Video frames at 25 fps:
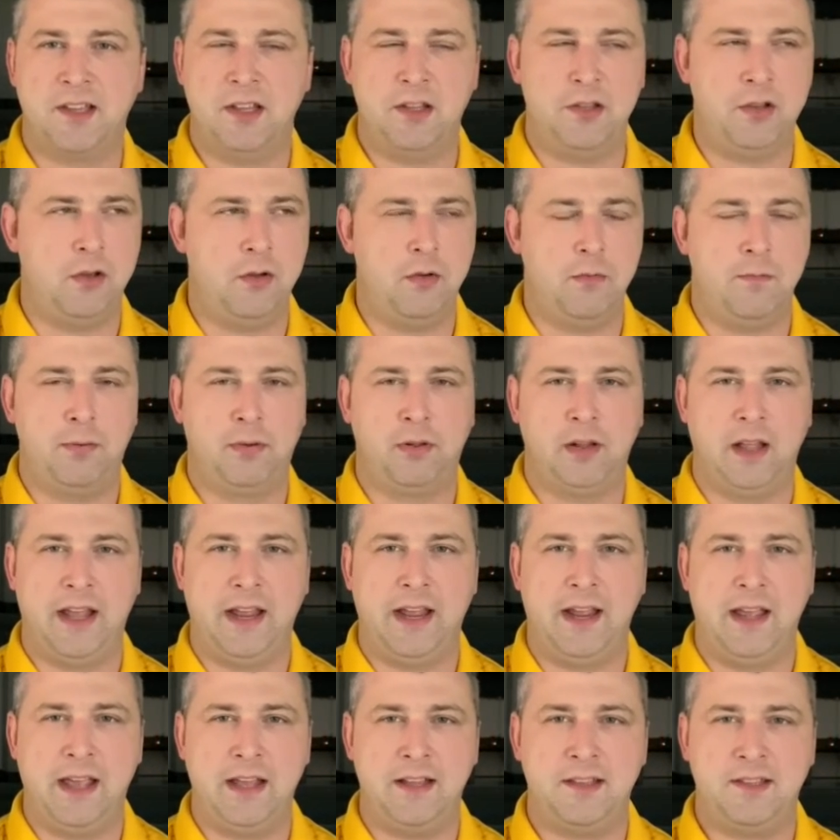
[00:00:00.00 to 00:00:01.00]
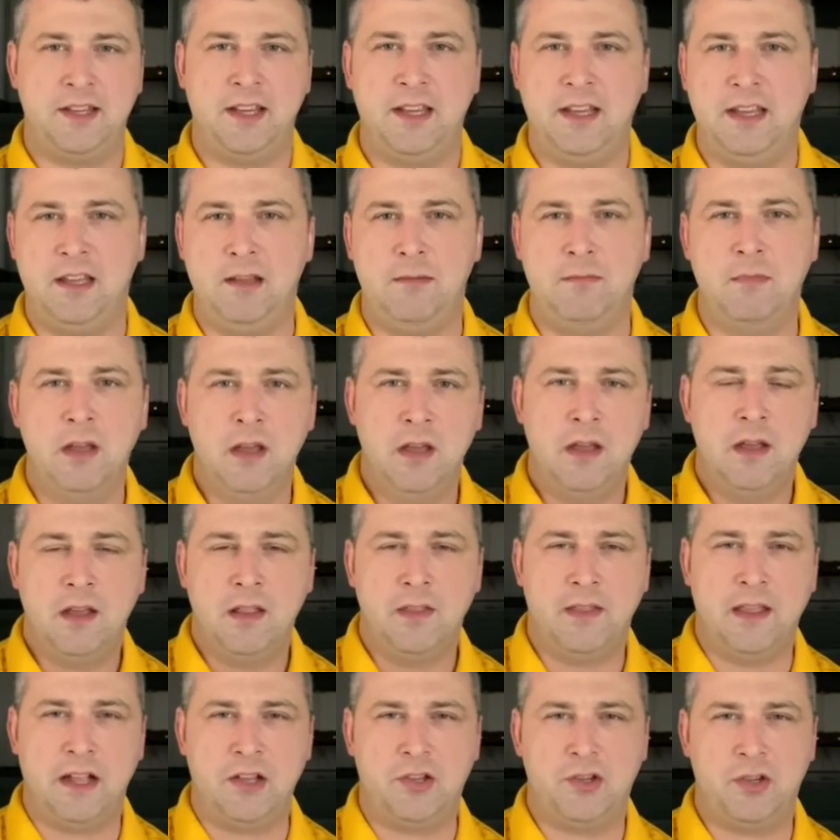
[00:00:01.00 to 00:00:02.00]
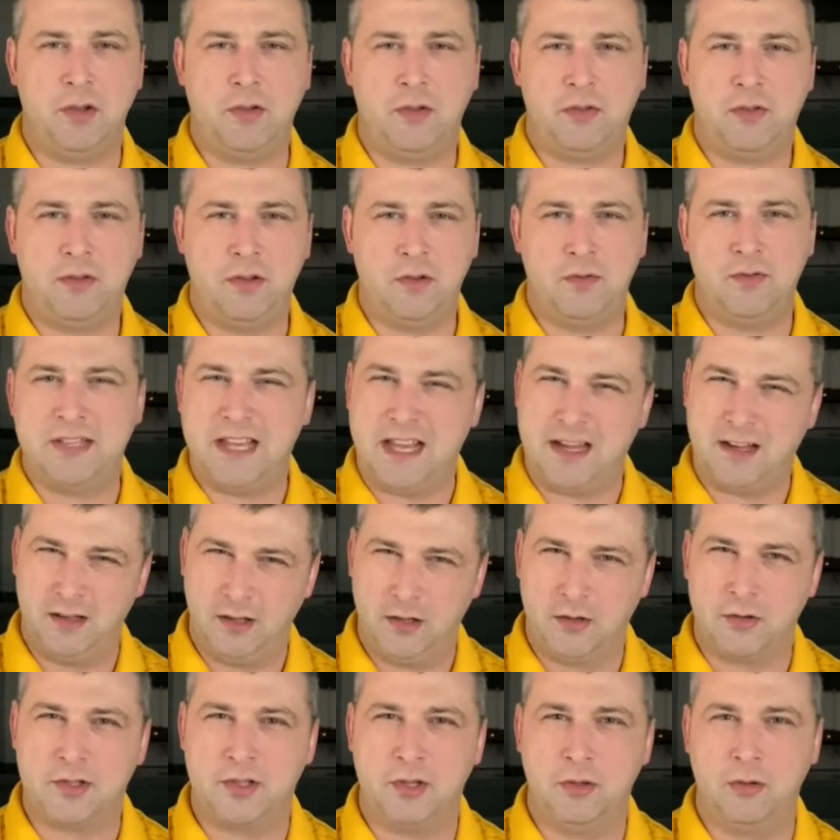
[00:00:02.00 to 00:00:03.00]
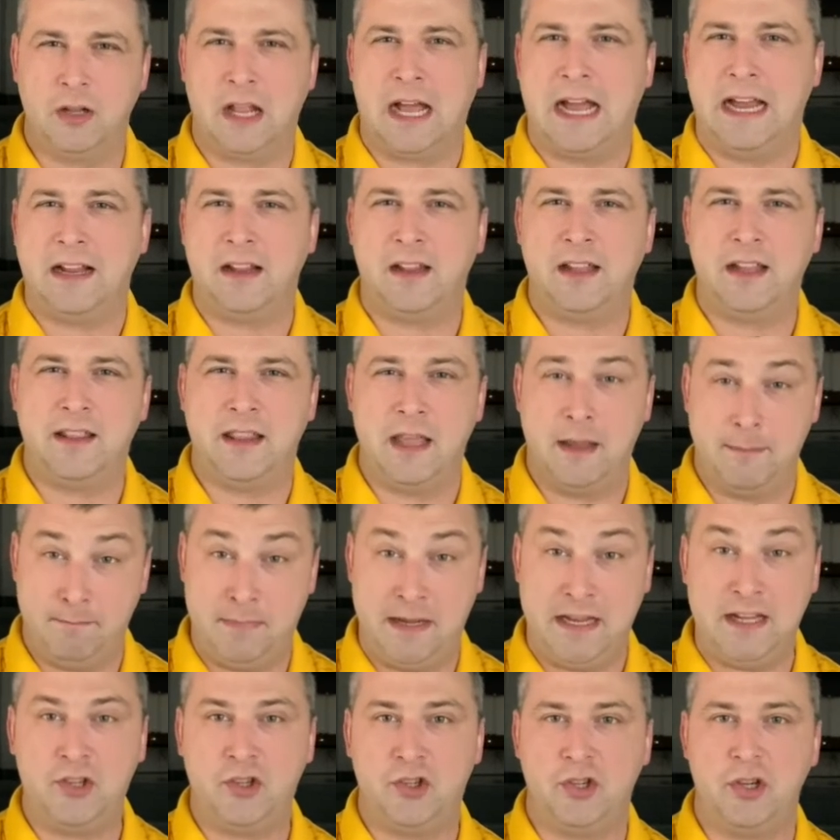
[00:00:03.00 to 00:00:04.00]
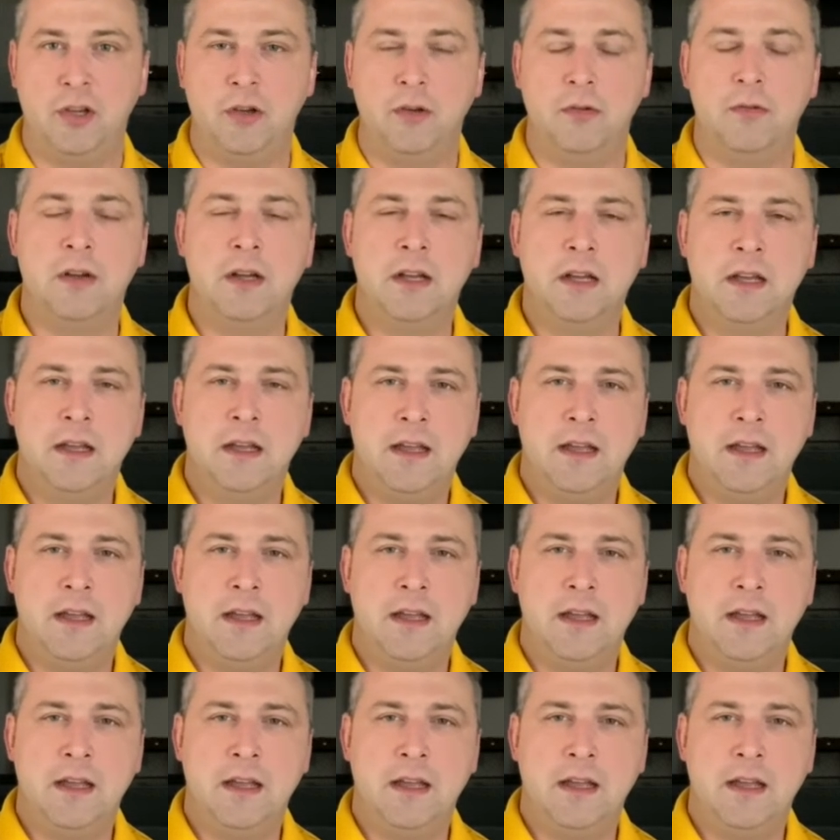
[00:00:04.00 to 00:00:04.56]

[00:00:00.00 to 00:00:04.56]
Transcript: and you play a team that you you take a little too lightly that beats you,